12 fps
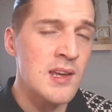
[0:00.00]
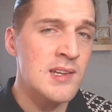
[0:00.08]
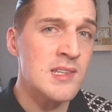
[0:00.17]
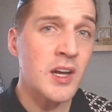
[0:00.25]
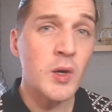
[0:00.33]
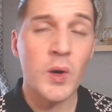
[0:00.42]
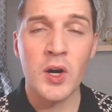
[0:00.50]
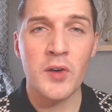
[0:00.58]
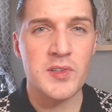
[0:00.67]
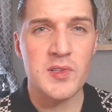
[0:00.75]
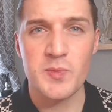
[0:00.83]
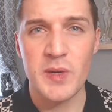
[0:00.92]
because I quite
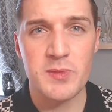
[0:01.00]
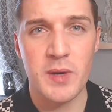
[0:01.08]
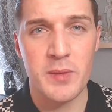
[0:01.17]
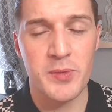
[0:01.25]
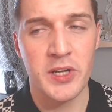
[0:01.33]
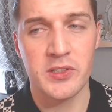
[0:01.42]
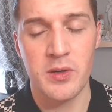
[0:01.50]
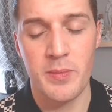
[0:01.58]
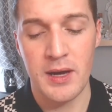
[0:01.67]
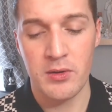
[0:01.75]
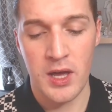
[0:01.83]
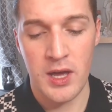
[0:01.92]
often speak to my brother
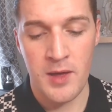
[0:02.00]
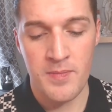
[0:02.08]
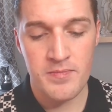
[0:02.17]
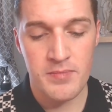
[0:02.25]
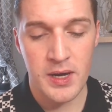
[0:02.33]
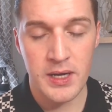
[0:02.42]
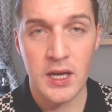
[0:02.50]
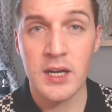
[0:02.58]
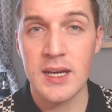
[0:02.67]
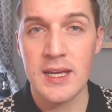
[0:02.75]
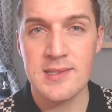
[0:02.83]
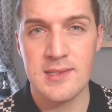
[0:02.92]
about um, my
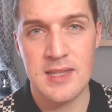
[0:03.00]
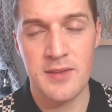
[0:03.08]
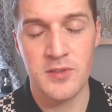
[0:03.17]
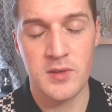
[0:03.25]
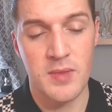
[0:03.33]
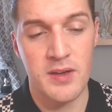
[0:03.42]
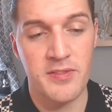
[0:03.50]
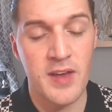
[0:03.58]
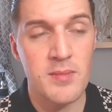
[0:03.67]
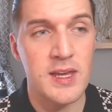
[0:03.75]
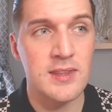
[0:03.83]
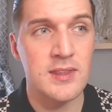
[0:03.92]
younger nieces and nephews, my
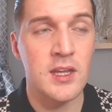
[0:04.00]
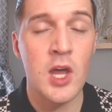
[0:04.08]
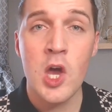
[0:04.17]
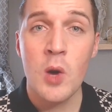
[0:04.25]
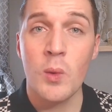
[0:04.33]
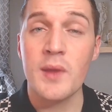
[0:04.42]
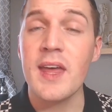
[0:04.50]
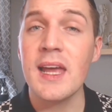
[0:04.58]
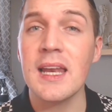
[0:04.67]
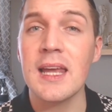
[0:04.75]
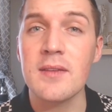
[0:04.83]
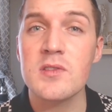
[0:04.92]
family, that when
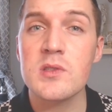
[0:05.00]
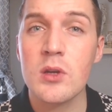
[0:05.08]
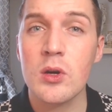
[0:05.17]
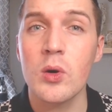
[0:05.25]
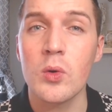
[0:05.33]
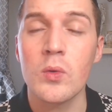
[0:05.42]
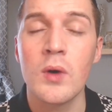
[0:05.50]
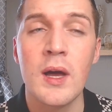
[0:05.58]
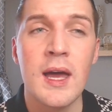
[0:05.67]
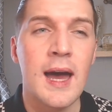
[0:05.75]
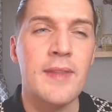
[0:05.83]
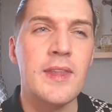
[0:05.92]
they leave school,
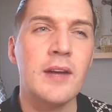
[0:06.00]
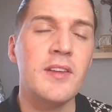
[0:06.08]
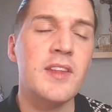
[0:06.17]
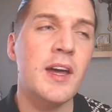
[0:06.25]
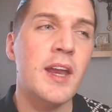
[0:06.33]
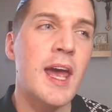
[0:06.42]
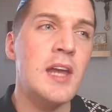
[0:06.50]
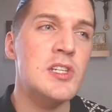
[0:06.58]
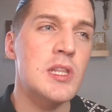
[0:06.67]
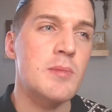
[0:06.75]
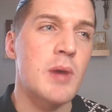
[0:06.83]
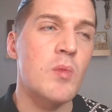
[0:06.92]
and they're at that
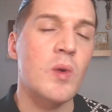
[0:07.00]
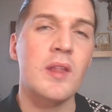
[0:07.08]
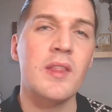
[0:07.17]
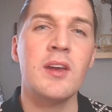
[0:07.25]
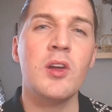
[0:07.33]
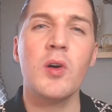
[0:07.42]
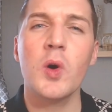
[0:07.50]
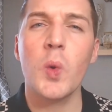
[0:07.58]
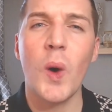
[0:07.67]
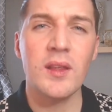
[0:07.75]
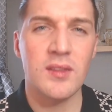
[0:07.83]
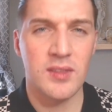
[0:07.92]
age at the moment where they're not
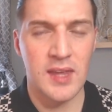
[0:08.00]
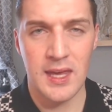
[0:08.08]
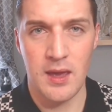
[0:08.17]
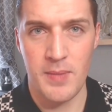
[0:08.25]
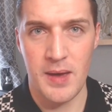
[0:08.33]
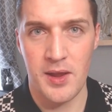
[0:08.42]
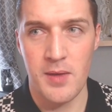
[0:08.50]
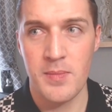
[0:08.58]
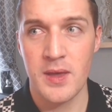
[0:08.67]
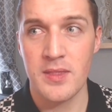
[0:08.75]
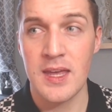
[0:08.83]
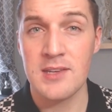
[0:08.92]
quite thinking about it,
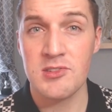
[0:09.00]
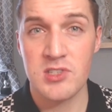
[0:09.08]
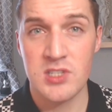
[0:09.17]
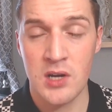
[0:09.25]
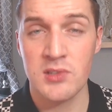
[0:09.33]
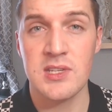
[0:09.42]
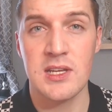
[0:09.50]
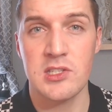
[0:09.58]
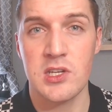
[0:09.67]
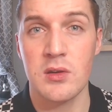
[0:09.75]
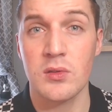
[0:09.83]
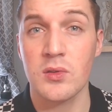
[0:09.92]
but they're starting
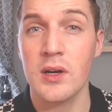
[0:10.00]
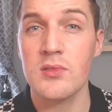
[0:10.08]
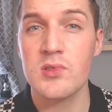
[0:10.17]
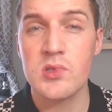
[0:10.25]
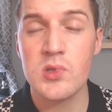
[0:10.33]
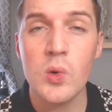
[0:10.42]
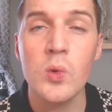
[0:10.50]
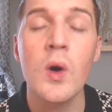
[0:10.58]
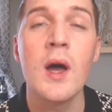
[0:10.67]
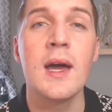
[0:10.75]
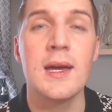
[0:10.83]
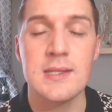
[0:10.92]
to throughout
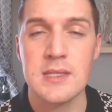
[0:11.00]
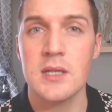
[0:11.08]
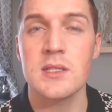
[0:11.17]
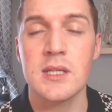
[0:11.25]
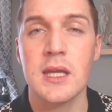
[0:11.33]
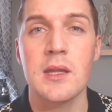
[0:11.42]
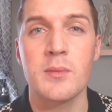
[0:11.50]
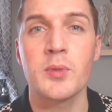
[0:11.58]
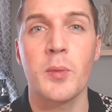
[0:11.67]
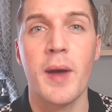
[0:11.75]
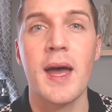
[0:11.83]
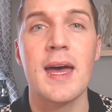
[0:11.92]
school is starting to get them
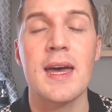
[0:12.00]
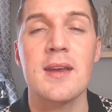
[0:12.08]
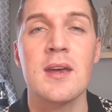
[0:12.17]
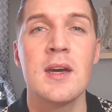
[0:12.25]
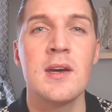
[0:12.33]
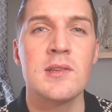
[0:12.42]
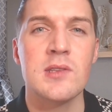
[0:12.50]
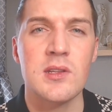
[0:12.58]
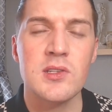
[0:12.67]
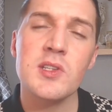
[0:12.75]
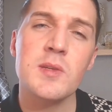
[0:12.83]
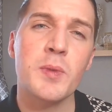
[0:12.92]
prepared. So
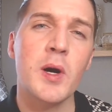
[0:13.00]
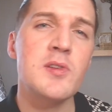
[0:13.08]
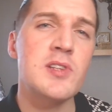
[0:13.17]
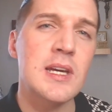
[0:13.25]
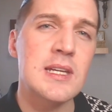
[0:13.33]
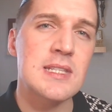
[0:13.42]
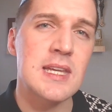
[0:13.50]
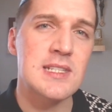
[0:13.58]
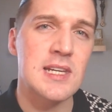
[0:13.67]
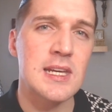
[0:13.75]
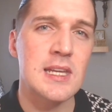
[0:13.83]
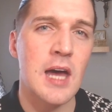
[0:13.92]
they're just approaching into their
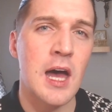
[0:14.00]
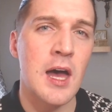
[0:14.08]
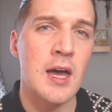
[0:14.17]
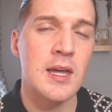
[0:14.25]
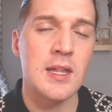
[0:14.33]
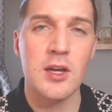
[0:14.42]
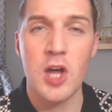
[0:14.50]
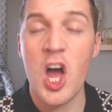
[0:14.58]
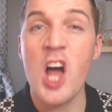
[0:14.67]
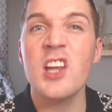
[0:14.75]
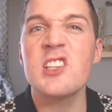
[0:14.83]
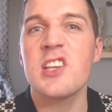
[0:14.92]
teen, uh,
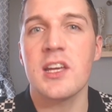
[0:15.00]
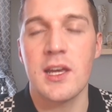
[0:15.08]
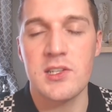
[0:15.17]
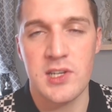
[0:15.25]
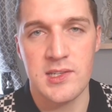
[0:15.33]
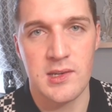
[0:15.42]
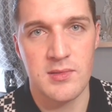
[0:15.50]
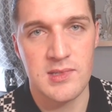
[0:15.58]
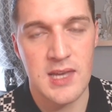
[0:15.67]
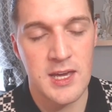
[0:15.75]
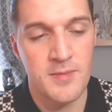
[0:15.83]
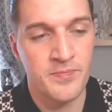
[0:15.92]
uh early teenage years, I would
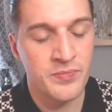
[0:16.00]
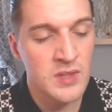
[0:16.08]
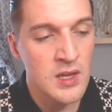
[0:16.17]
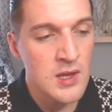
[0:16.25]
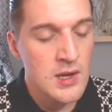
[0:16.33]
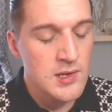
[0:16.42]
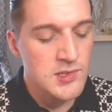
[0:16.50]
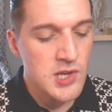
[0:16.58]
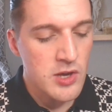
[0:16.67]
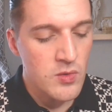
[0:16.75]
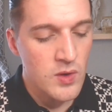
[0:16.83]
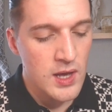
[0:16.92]
say.
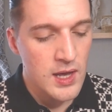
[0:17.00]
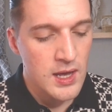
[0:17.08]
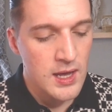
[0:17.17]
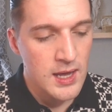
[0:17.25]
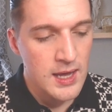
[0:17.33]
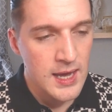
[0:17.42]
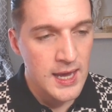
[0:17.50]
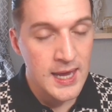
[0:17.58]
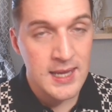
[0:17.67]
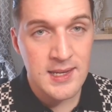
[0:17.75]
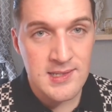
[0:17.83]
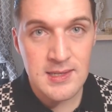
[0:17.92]
So
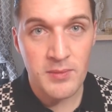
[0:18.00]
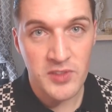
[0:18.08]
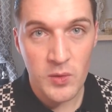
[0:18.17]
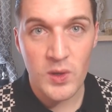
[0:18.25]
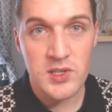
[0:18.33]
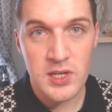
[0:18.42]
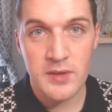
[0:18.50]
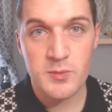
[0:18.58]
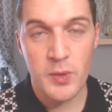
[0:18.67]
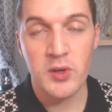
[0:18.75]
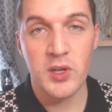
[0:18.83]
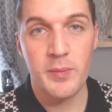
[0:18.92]
it is something which I've
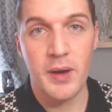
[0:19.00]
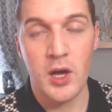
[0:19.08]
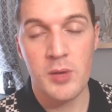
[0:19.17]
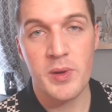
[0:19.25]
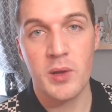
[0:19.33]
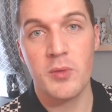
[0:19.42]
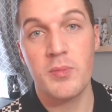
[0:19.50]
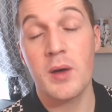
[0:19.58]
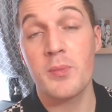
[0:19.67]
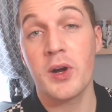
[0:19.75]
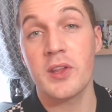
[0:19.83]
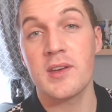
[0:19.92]
spoken about openly with
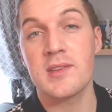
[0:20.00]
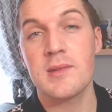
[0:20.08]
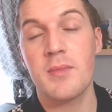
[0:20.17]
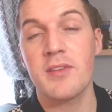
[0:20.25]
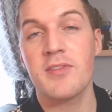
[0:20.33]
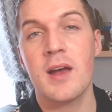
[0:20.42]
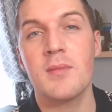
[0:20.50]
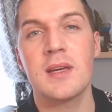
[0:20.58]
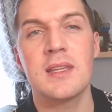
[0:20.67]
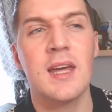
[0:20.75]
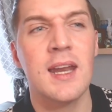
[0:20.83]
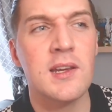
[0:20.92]
my brothers and my
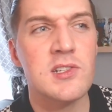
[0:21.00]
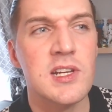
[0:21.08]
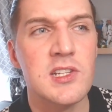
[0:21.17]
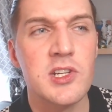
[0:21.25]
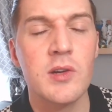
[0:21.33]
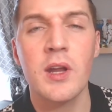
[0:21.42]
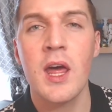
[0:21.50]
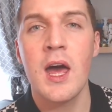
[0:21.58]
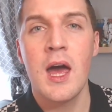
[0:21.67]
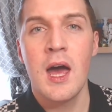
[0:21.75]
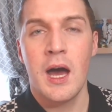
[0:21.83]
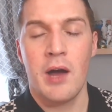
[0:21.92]
family that actually, do you know,
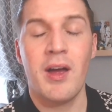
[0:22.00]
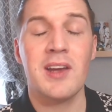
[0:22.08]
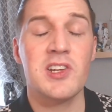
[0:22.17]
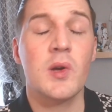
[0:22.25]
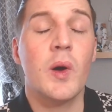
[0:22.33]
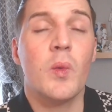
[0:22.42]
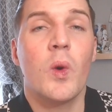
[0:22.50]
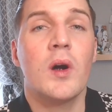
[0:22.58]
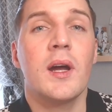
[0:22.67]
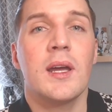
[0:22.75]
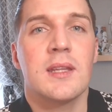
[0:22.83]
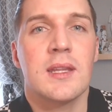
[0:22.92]
I'm actually quite
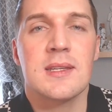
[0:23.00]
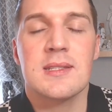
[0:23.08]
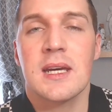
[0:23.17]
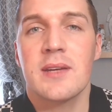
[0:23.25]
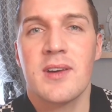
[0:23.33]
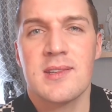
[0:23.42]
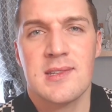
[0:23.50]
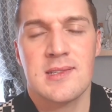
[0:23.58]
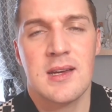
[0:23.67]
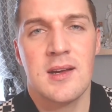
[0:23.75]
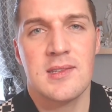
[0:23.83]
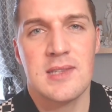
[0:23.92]
worried that the state of our
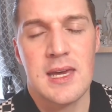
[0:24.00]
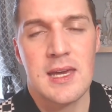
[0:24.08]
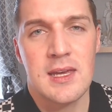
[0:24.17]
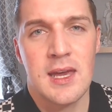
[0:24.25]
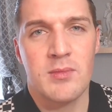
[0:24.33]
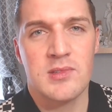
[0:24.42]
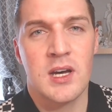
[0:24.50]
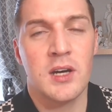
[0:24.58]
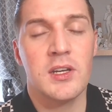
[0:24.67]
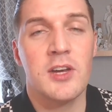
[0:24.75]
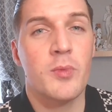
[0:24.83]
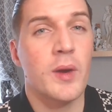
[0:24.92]
society. It was
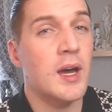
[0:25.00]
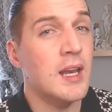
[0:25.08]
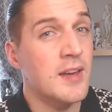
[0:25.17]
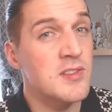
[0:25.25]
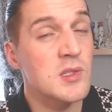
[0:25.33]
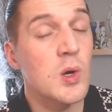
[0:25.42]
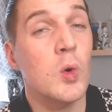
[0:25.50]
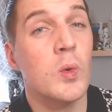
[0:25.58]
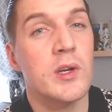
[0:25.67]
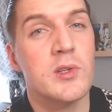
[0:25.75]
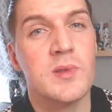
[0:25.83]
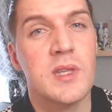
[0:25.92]
hard enough when I left school,
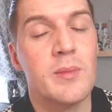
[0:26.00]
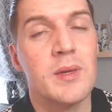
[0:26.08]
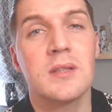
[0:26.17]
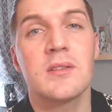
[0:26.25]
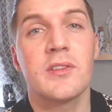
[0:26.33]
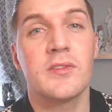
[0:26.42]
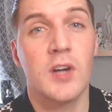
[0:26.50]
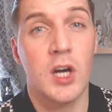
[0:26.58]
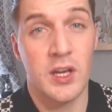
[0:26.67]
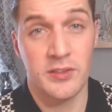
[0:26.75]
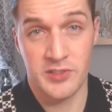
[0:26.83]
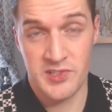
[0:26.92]
which was in the middle of
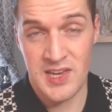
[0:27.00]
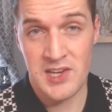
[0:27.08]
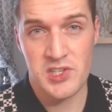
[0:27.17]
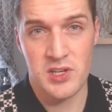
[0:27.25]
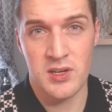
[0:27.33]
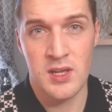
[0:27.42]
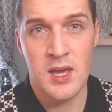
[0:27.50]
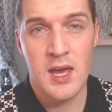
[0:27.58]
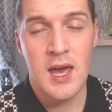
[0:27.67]
a recession